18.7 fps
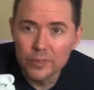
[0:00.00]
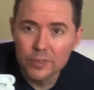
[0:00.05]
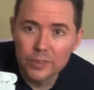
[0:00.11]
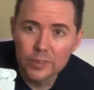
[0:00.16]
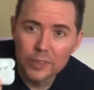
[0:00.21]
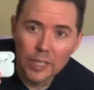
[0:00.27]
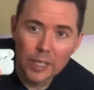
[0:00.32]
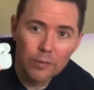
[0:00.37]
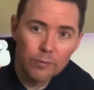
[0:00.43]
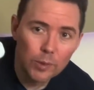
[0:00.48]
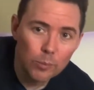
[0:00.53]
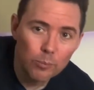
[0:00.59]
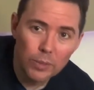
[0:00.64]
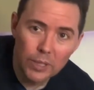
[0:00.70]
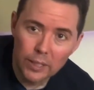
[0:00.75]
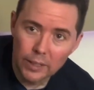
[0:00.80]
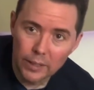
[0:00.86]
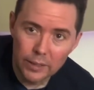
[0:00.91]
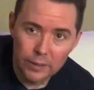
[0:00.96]
Save your
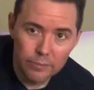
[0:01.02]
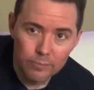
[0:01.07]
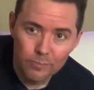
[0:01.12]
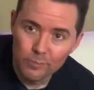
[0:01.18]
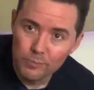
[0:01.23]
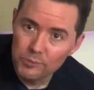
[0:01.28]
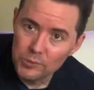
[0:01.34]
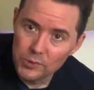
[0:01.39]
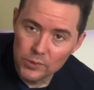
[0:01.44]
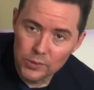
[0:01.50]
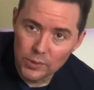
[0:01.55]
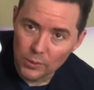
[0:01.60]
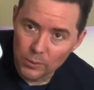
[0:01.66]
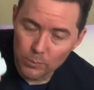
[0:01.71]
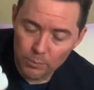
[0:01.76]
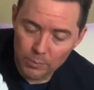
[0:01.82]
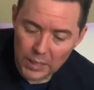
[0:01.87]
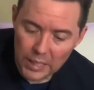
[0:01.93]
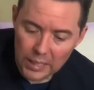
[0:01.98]
money
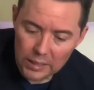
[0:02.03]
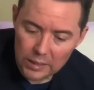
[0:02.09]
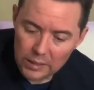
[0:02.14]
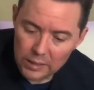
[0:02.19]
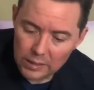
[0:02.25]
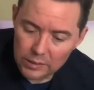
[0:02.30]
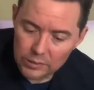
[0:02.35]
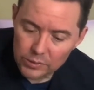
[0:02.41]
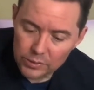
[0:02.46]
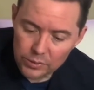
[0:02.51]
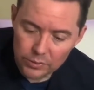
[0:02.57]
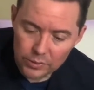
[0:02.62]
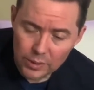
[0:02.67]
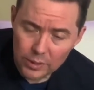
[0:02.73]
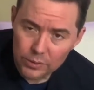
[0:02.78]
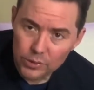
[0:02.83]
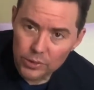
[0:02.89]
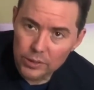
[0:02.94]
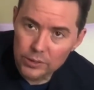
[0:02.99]
don't buy these.
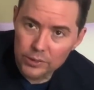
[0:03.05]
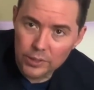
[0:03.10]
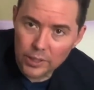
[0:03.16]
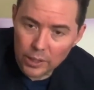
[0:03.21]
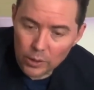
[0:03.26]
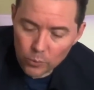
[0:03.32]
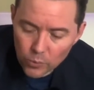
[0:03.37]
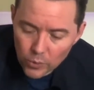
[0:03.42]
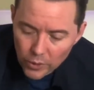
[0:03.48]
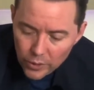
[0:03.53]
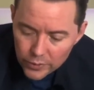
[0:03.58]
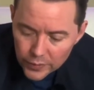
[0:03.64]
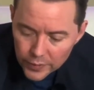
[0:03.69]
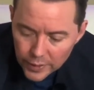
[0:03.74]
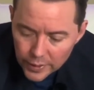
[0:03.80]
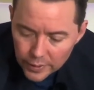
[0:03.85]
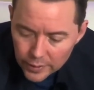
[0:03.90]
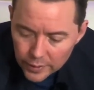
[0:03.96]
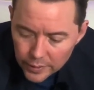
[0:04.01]
They're just not worth
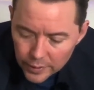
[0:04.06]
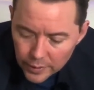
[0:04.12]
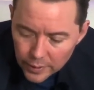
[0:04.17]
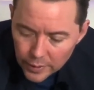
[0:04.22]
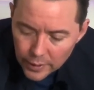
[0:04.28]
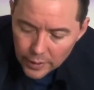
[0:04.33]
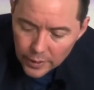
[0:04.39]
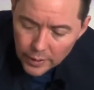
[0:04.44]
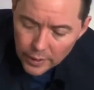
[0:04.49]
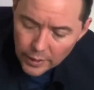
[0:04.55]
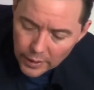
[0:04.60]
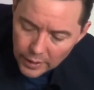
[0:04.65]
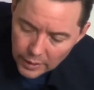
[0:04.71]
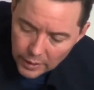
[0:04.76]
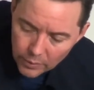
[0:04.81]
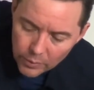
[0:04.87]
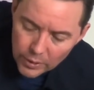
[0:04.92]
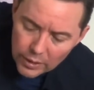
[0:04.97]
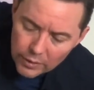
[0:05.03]
it.
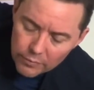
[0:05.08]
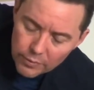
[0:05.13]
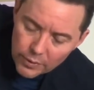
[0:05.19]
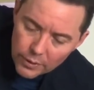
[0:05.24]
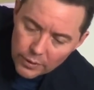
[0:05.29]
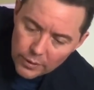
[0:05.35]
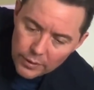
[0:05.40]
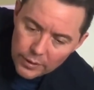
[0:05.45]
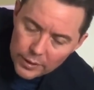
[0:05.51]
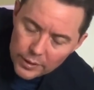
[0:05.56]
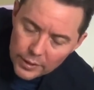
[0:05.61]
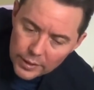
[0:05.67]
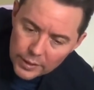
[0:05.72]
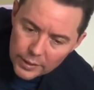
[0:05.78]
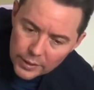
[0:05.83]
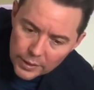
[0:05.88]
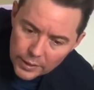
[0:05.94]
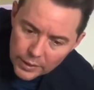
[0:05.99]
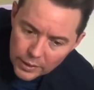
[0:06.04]
However,
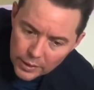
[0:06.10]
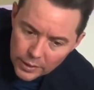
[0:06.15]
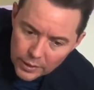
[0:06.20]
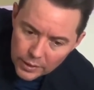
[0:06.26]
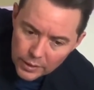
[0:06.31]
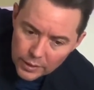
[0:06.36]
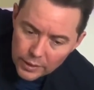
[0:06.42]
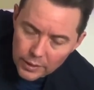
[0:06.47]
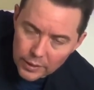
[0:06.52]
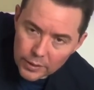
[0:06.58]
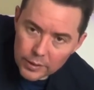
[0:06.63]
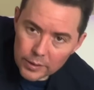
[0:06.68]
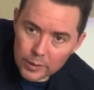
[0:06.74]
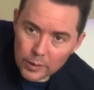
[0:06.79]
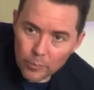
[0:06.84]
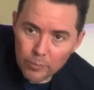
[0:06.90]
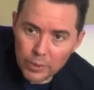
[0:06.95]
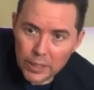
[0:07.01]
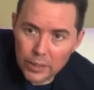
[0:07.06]

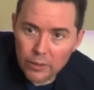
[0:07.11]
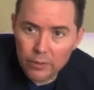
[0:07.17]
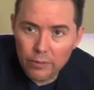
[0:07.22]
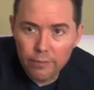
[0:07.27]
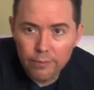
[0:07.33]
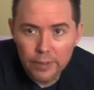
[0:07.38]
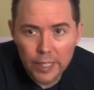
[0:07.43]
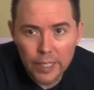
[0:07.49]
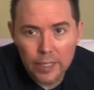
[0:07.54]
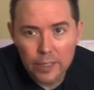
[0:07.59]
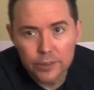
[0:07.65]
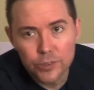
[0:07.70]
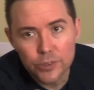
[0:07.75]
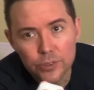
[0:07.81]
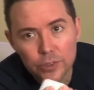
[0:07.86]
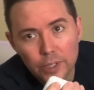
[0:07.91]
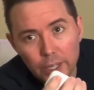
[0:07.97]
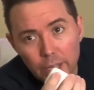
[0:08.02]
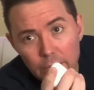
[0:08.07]
the better fix
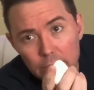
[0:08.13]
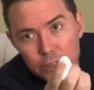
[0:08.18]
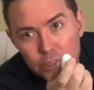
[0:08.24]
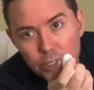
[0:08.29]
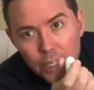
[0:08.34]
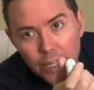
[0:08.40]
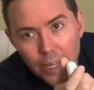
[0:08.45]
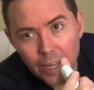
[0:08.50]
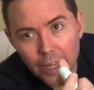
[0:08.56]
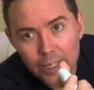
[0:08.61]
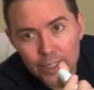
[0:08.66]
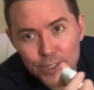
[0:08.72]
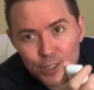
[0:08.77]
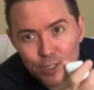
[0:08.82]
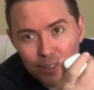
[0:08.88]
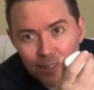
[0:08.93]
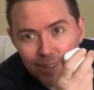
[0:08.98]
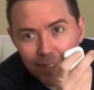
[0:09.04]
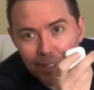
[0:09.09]
is
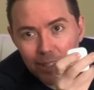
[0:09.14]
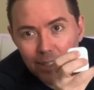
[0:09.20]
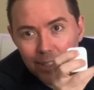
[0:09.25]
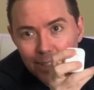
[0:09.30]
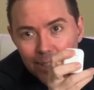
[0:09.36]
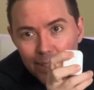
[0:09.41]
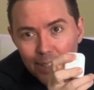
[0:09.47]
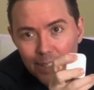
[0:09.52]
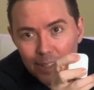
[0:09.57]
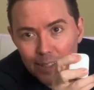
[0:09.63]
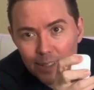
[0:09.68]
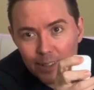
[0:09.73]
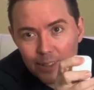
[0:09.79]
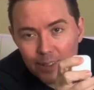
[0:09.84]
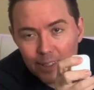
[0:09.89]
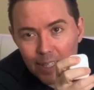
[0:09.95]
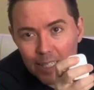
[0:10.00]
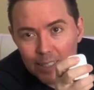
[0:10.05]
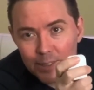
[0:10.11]
actually the
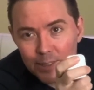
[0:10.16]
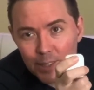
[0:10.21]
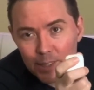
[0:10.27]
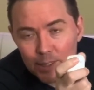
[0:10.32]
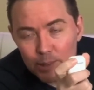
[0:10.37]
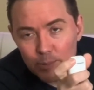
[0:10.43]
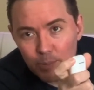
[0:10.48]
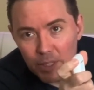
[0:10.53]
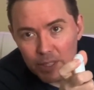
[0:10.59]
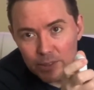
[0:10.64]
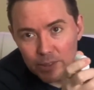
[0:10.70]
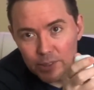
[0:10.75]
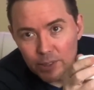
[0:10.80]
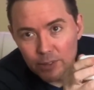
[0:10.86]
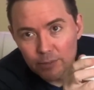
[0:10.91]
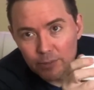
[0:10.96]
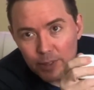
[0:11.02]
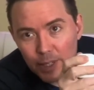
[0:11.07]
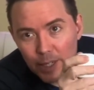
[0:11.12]
less
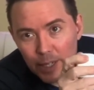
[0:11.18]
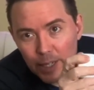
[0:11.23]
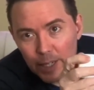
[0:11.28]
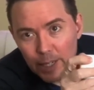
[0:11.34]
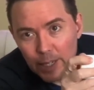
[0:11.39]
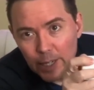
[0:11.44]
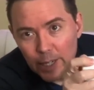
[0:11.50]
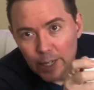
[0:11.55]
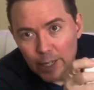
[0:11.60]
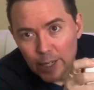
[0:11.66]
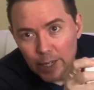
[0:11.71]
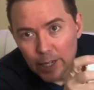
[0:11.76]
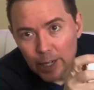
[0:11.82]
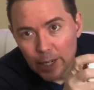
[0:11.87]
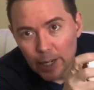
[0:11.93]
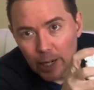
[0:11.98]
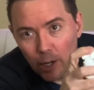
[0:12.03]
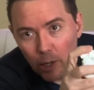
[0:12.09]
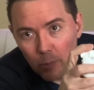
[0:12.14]
expensive
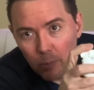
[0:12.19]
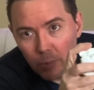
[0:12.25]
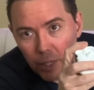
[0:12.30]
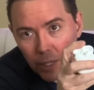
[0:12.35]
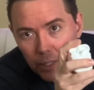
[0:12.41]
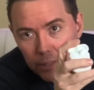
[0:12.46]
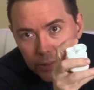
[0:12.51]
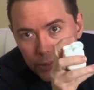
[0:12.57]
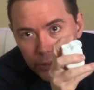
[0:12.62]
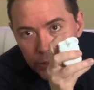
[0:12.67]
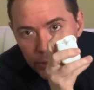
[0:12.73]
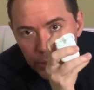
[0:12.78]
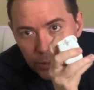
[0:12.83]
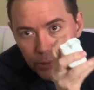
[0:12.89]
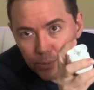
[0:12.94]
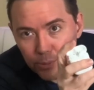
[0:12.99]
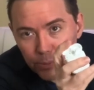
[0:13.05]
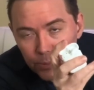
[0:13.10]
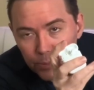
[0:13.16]
AirPods 2.
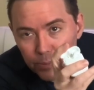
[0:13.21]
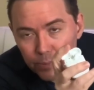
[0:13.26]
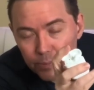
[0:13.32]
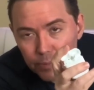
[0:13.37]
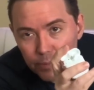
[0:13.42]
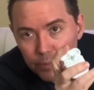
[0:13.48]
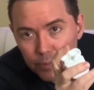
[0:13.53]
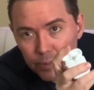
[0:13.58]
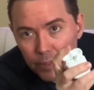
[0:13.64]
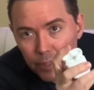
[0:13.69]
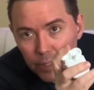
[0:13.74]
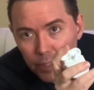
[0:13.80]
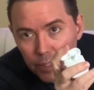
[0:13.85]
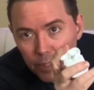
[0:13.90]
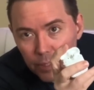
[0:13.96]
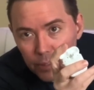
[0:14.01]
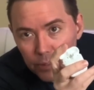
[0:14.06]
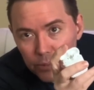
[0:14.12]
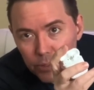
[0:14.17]

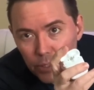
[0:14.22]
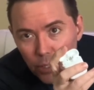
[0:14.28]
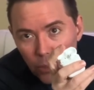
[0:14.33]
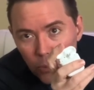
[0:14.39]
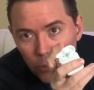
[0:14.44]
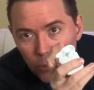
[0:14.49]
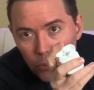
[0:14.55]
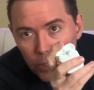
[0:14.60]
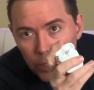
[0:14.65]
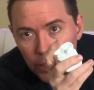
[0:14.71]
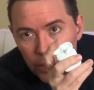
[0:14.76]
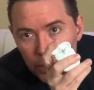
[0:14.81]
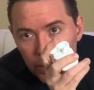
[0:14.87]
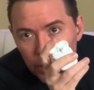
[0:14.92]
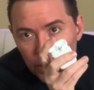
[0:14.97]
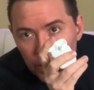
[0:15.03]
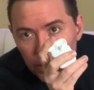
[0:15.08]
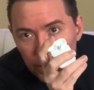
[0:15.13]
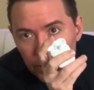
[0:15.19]
So
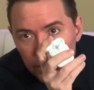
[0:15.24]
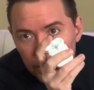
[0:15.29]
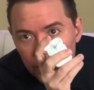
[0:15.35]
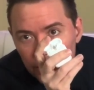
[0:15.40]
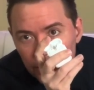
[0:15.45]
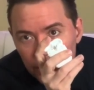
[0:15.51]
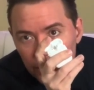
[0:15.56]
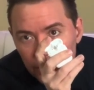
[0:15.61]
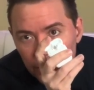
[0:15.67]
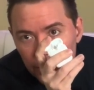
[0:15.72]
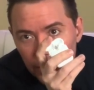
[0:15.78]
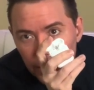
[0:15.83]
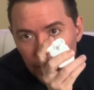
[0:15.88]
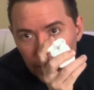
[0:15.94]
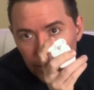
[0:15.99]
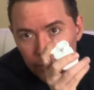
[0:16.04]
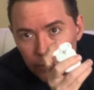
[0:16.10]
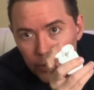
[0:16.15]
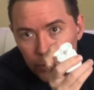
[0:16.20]

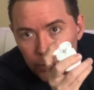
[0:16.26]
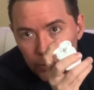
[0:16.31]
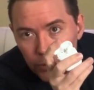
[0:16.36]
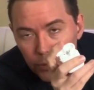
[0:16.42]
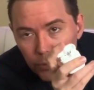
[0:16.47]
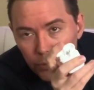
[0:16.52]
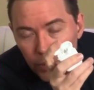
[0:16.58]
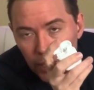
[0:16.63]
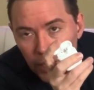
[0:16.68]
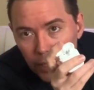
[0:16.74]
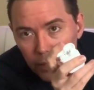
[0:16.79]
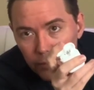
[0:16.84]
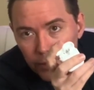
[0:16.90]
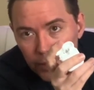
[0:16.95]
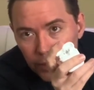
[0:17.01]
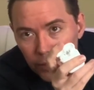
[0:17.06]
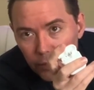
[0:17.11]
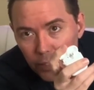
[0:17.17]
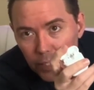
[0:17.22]
if you do have
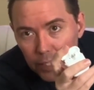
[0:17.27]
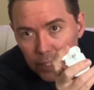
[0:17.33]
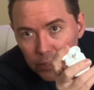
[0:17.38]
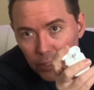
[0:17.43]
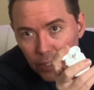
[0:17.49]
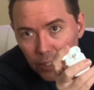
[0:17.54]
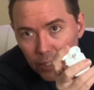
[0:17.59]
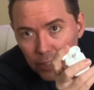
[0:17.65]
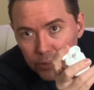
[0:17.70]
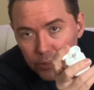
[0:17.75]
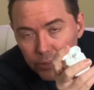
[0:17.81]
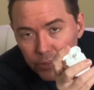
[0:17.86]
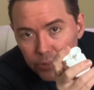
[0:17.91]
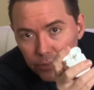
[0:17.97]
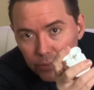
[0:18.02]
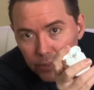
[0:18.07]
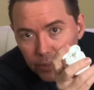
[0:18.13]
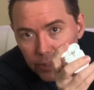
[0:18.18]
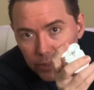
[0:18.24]
hearing loss,
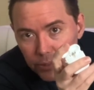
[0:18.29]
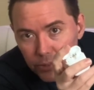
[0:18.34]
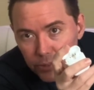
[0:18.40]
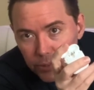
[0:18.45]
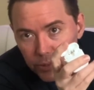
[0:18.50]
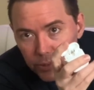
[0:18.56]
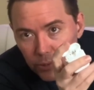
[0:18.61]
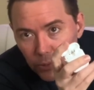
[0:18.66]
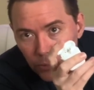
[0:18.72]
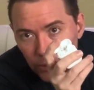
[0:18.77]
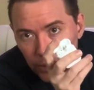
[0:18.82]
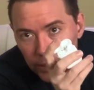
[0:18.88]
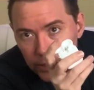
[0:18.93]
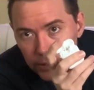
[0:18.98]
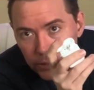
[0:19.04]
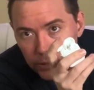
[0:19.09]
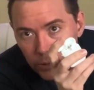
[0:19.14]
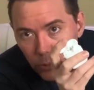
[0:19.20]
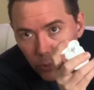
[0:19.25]
this is going
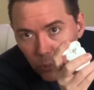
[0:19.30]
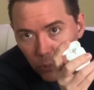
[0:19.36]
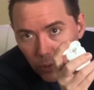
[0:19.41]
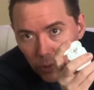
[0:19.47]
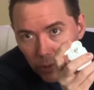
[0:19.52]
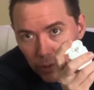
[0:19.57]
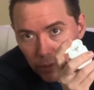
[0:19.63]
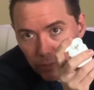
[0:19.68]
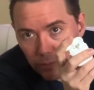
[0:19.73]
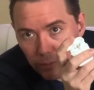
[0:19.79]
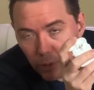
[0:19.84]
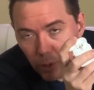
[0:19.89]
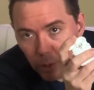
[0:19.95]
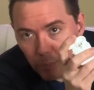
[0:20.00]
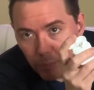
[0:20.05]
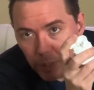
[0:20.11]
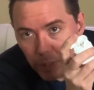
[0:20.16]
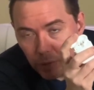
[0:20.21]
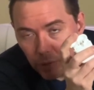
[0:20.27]
to work far
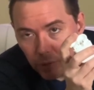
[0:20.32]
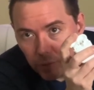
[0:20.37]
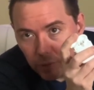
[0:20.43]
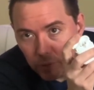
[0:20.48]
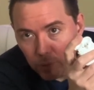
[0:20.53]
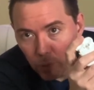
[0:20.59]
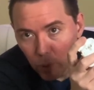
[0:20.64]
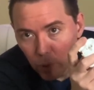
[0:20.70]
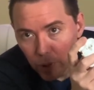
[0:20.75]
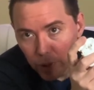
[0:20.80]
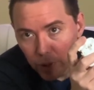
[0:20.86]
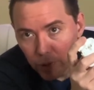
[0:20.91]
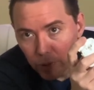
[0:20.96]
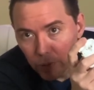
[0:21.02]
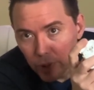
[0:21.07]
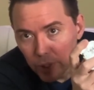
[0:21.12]
better for you.